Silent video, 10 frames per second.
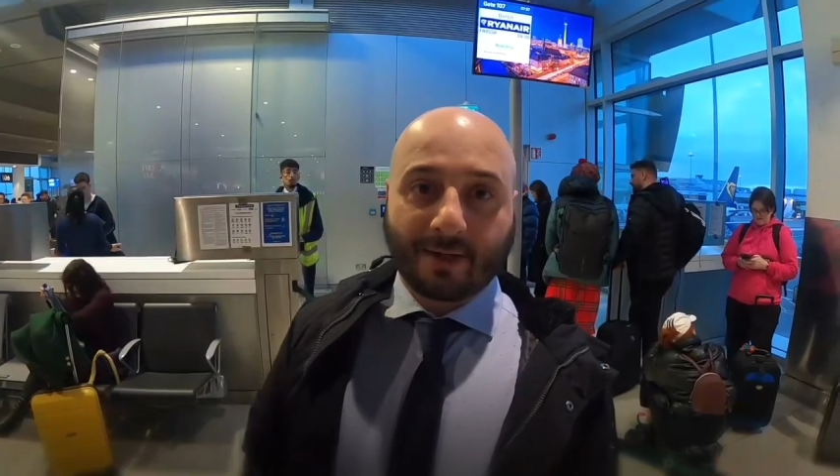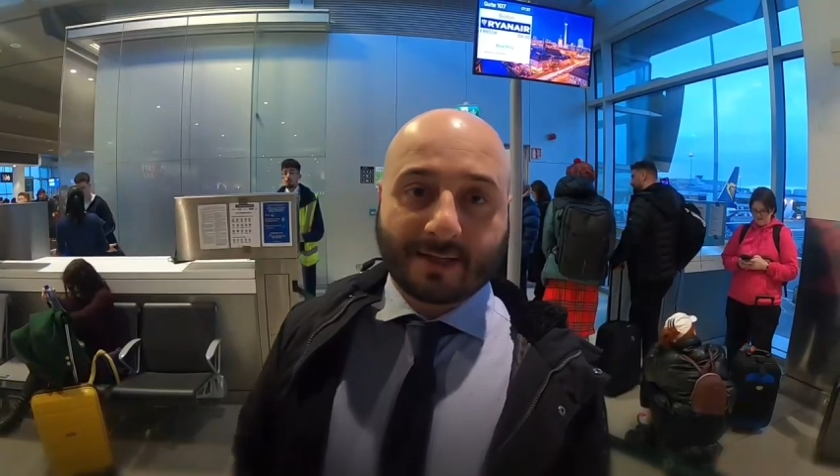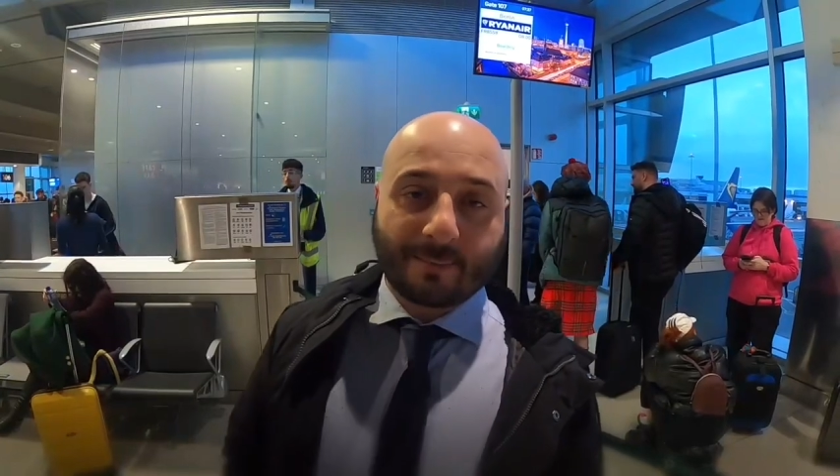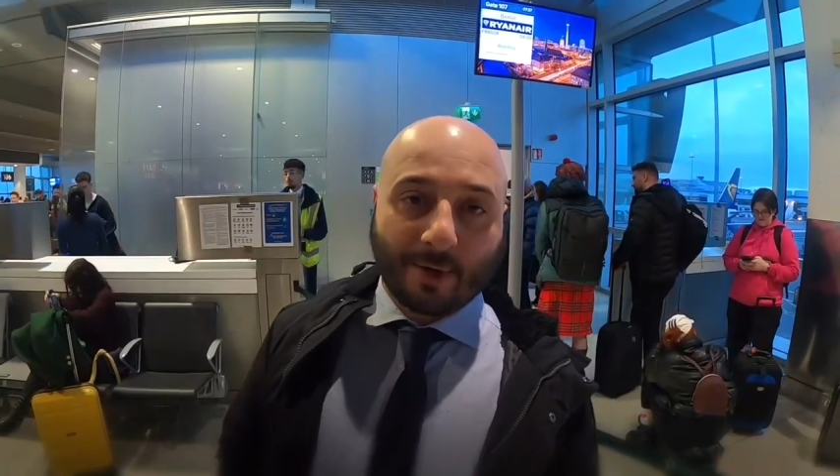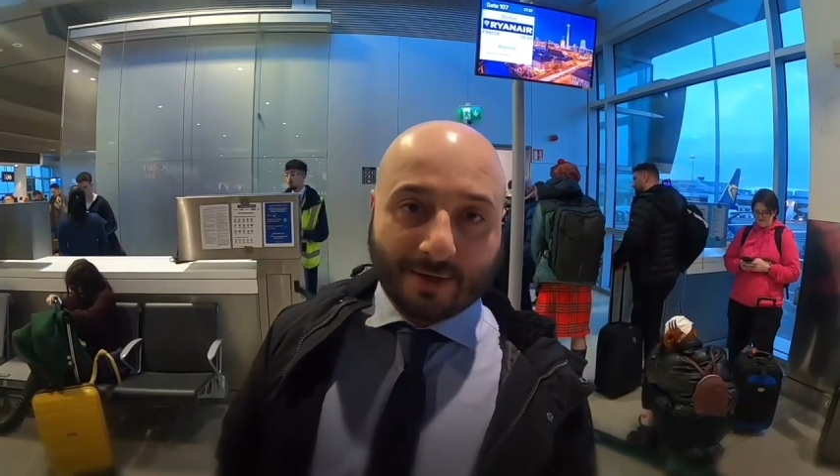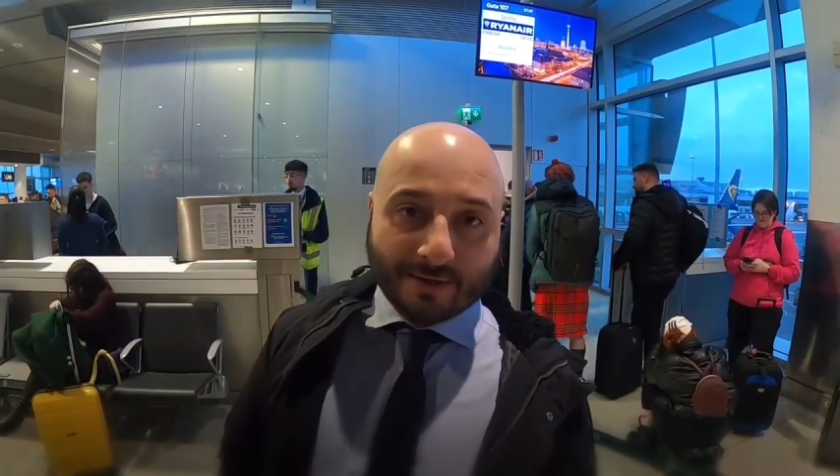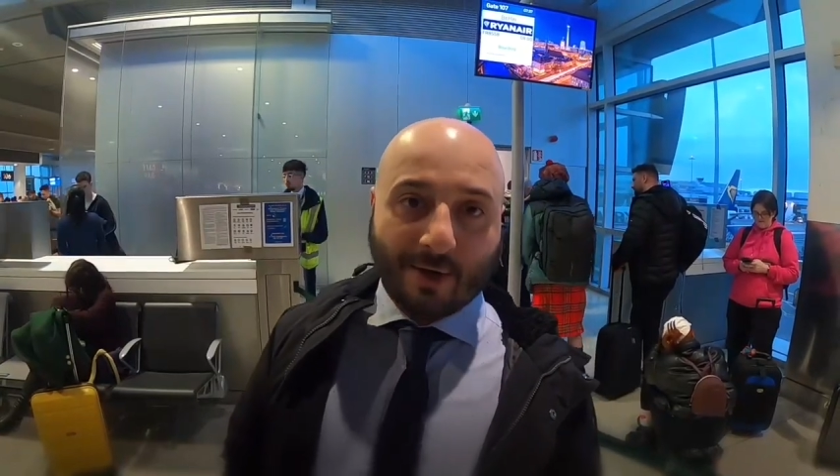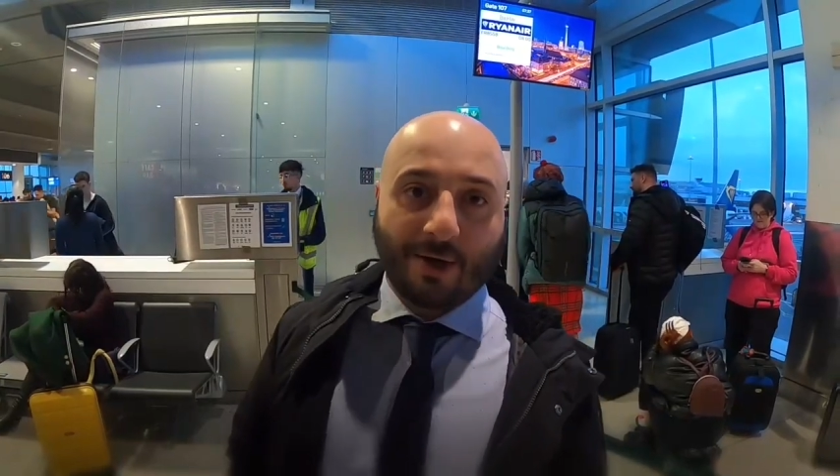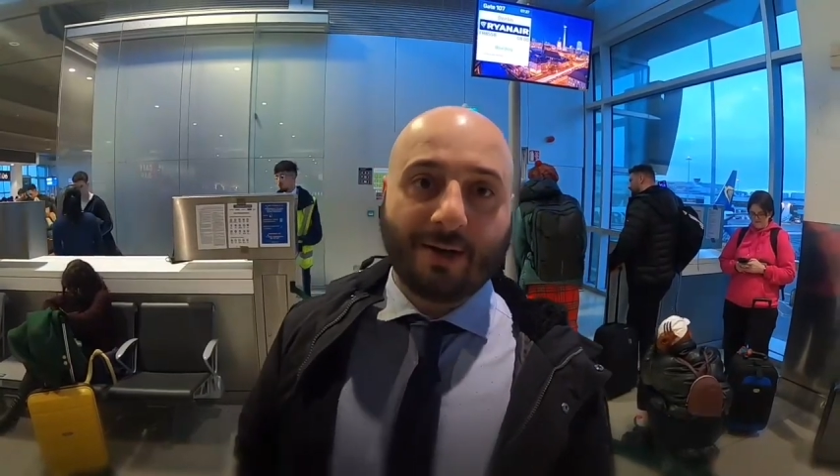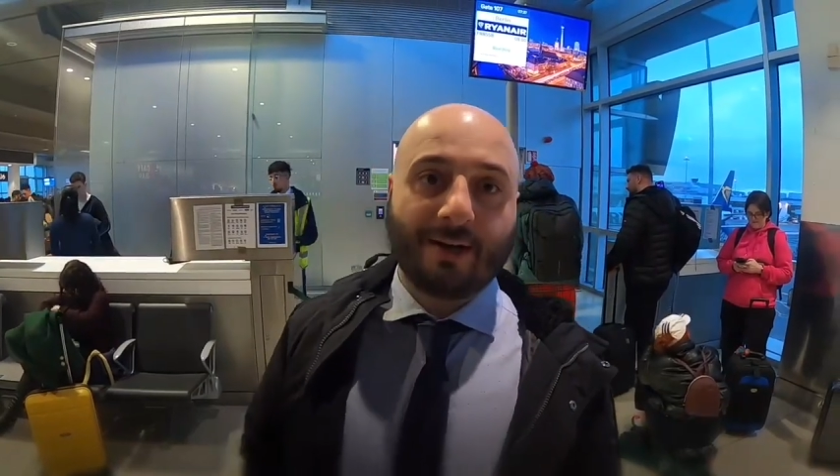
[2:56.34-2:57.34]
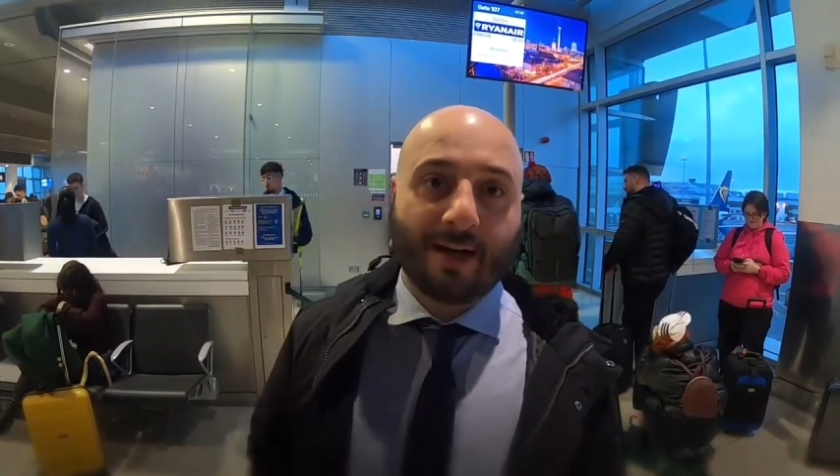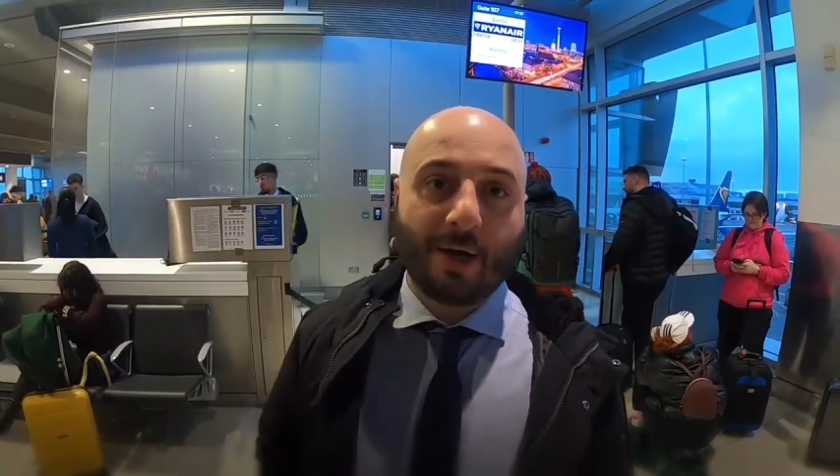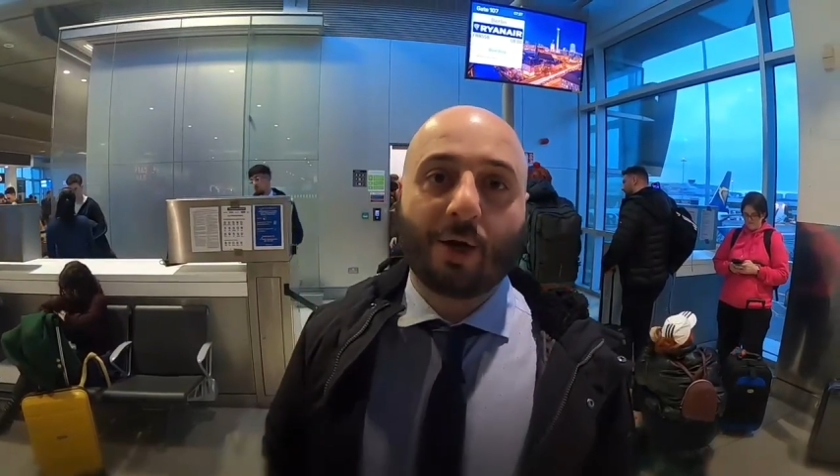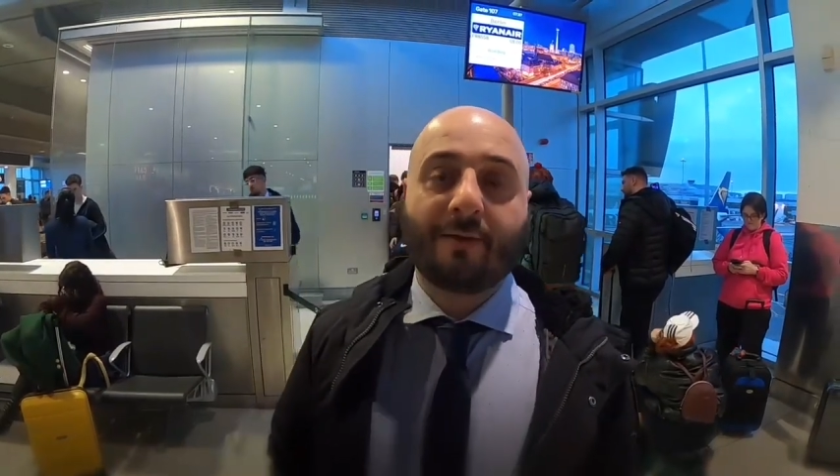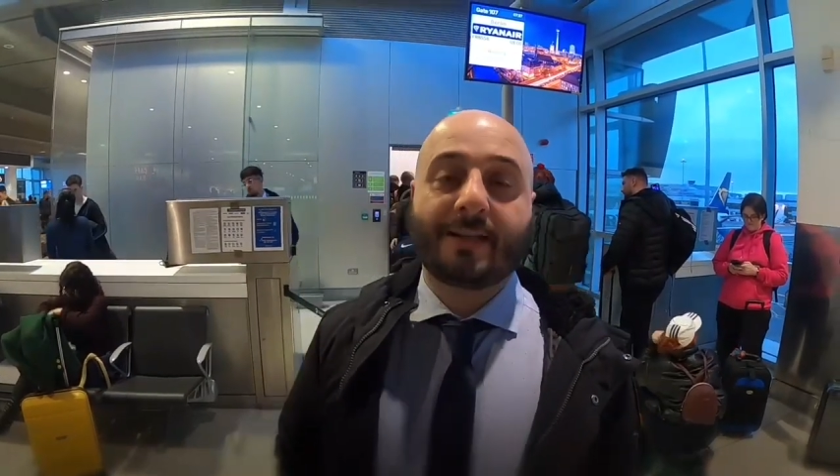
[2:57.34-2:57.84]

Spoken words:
Expo is on. A lot of